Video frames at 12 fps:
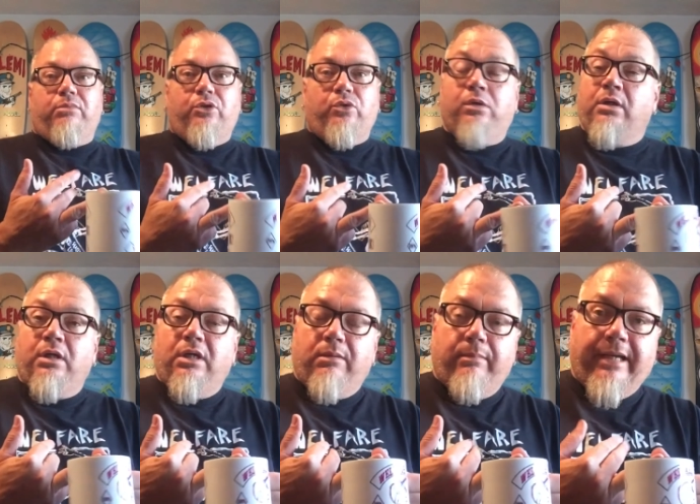blue,
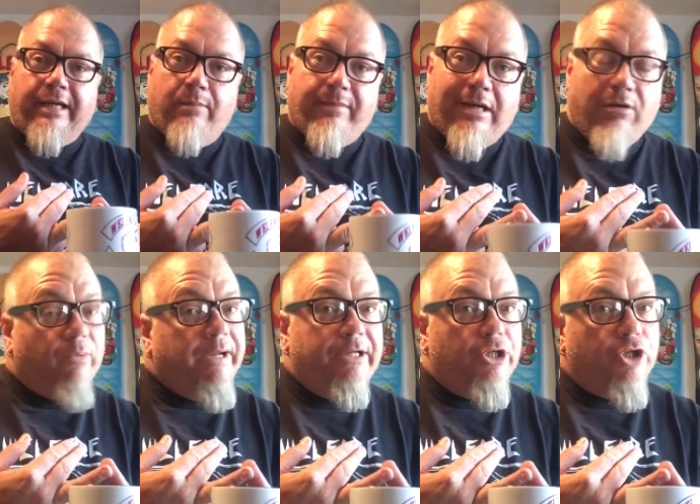make up
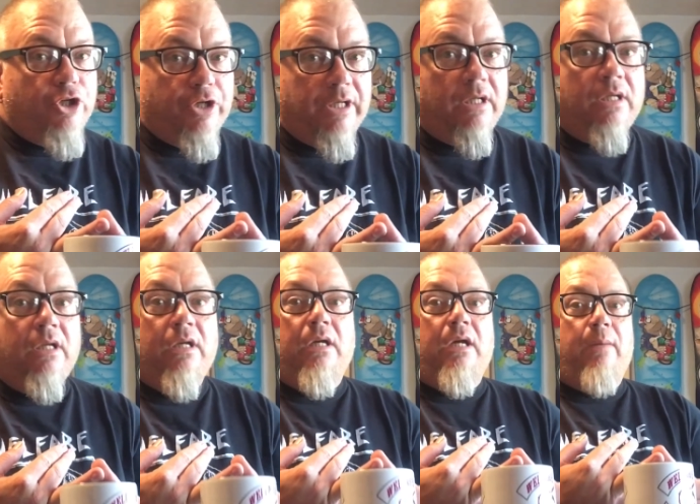outrageous shit
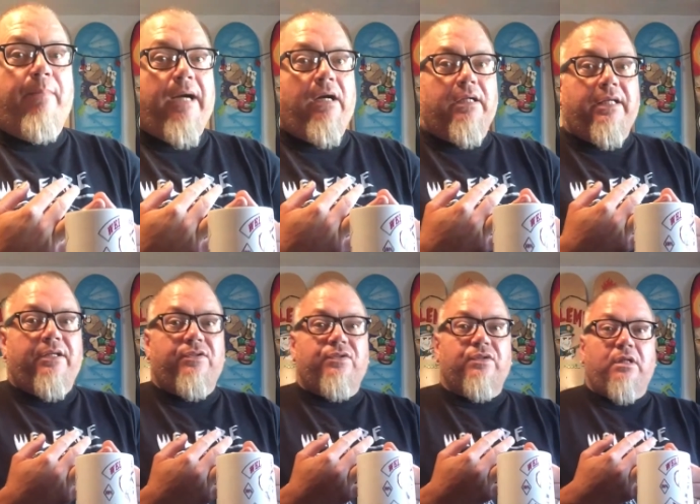about
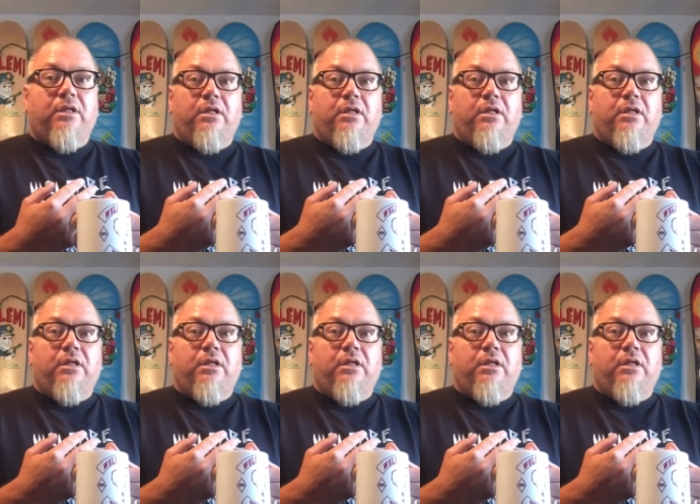his